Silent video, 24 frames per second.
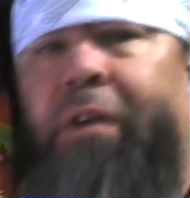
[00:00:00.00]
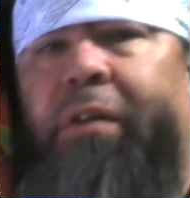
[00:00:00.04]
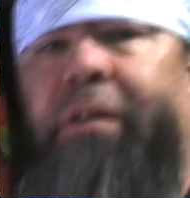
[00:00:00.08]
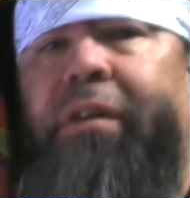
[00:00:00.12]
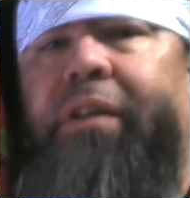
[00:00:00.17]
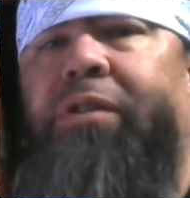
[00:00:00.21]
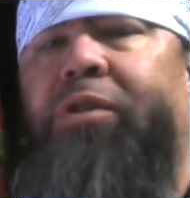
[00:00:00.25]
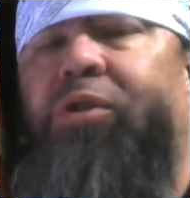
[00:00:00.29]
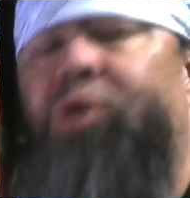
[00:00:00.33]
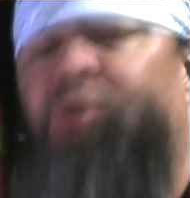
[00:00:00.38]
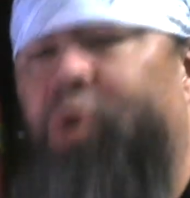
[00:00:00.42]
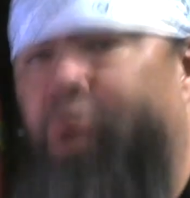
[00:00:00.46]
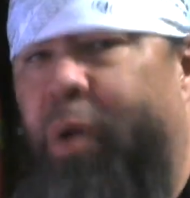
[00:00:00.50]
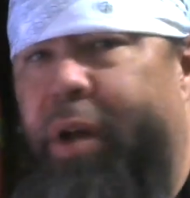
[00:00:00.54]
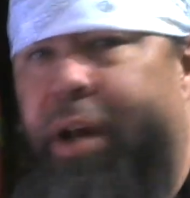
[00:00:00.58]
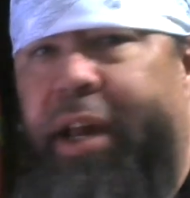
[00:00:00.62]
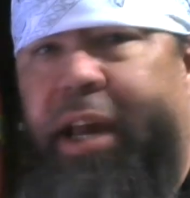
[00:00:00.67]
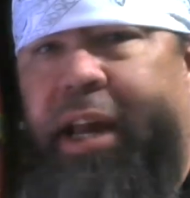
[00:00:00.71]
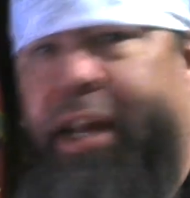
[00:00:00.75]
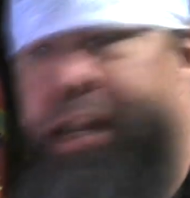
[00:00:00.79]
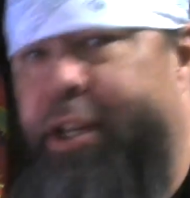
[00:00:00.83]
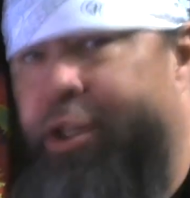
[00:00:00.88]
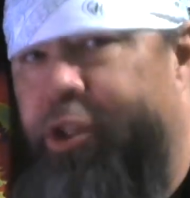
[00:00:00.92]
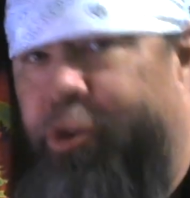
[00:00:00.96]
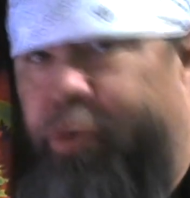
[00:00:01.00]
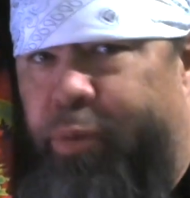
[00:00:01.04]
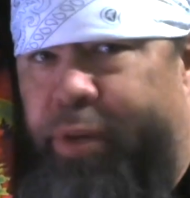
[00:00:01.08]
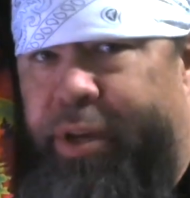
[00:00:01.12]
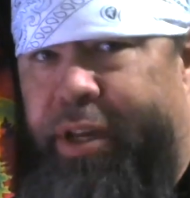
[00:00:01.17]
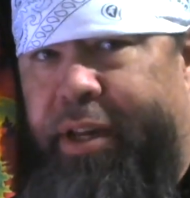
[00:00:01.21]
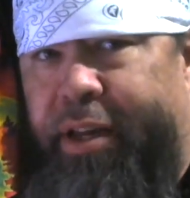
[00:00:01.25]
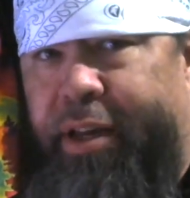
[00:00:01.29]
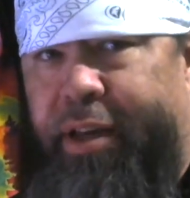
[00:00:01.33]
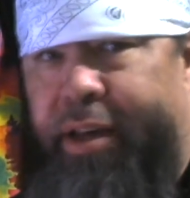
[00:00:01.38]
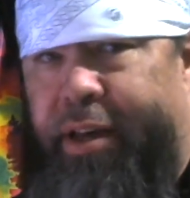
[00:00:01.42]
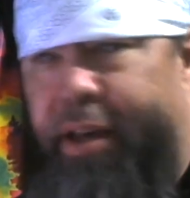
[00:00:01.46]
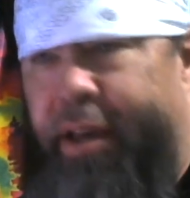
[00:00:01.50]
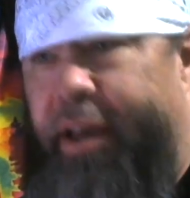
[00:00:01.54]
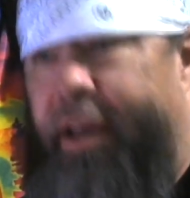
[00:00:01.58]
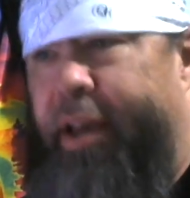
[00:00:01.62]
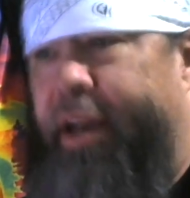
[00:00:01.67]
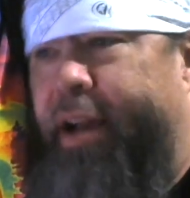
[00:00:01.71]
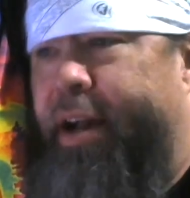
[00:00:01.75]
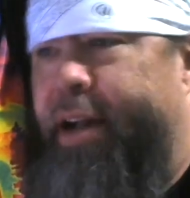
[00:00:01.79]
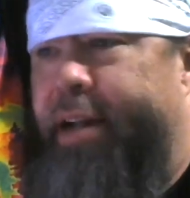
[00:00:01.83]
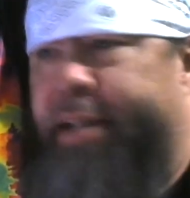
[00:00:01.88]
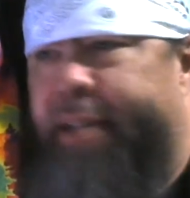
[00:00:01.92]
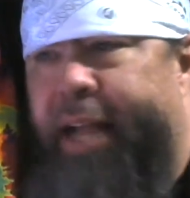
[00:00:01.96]
enjoy 80's week,
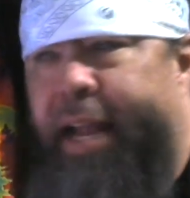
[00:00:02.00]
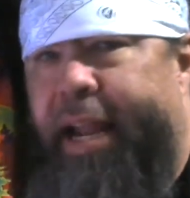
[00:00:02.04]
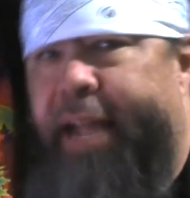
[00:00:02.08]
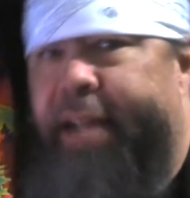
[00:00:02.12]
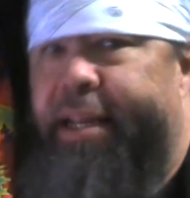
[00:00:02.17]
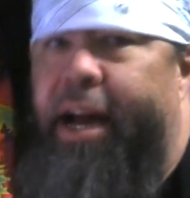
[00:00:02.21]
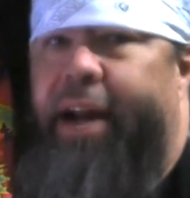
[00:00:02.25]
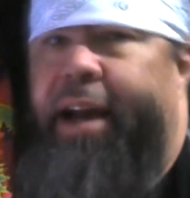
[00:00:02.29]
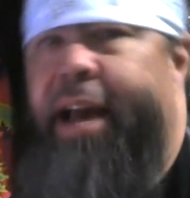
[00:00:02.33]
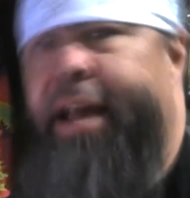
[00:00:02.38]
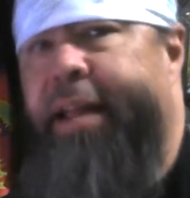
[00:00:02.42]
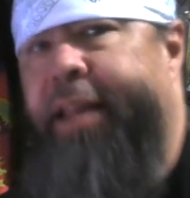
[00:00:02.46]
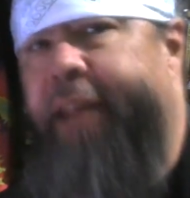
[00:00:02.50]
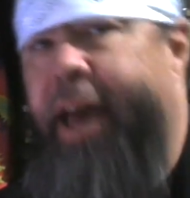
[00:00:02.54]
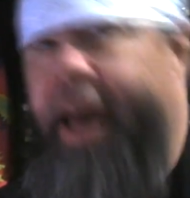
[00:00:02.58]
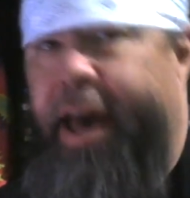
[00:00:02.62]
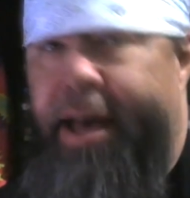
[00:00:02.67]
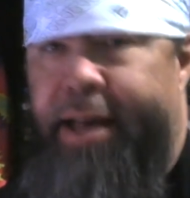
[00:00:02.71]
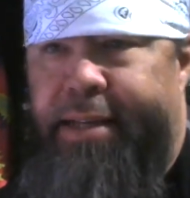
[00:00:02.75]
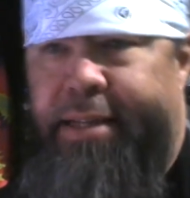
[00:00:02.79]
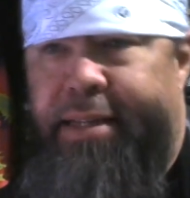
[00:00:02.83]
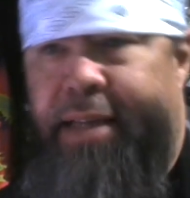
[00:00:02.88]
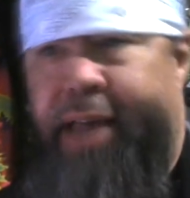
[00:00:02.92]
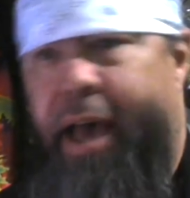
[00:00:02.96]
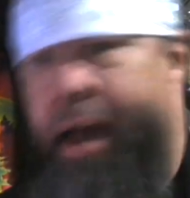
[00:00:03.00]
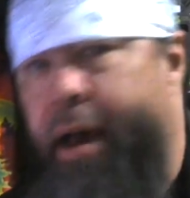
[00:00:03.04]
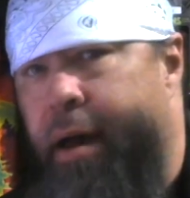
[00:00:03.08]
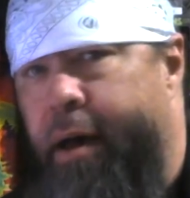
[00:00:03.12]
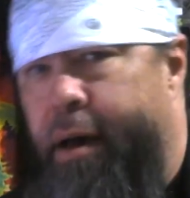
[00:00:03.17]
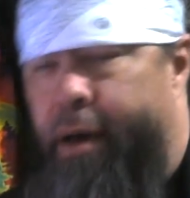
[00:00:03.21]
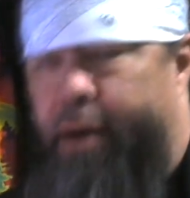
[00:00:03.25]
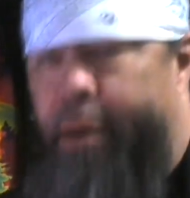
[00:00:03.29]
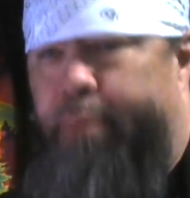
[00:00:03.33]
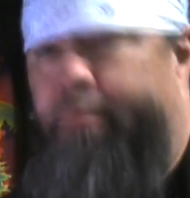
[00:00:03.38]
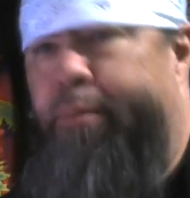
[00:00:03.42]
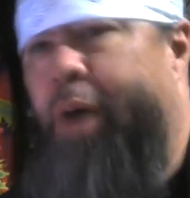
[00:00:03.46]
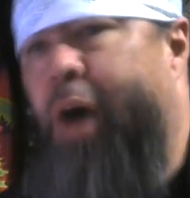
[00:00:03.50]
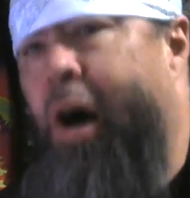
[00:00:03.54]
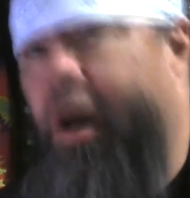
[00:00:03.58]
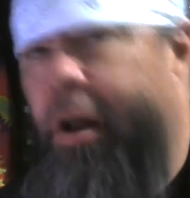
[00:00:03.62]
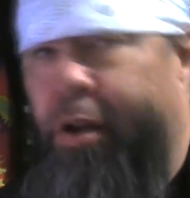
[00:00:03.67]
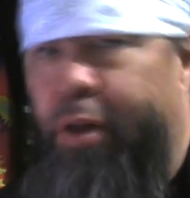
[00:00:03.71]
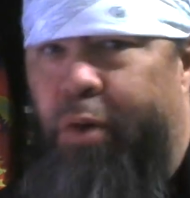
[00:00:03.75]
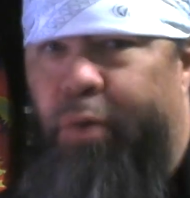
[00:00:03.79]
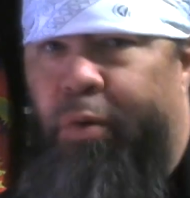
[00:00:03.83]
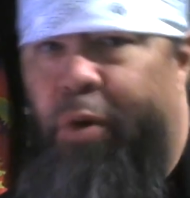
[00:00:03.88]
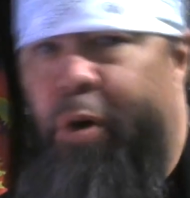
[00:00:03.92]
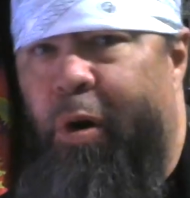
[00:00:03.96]
because let's get this a
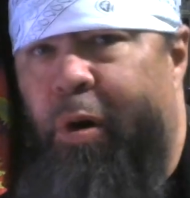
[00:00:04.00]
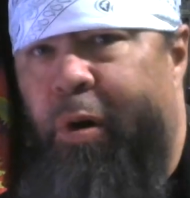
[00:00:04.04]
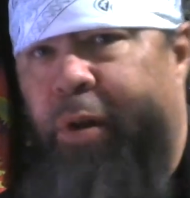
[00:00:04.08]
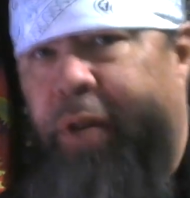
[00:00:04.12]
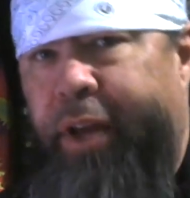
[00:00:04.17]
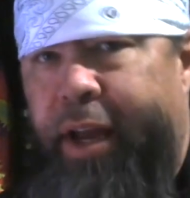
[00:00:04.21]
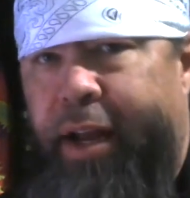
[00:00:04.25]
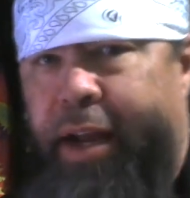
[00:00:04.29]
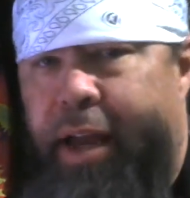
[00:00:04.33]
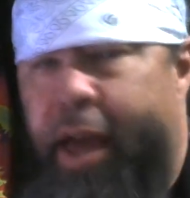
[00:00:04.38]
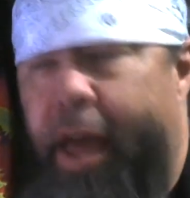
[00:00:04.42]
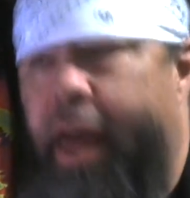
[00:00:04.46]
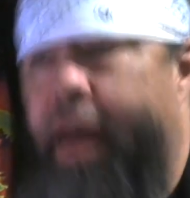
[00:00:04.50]
ball of rolling.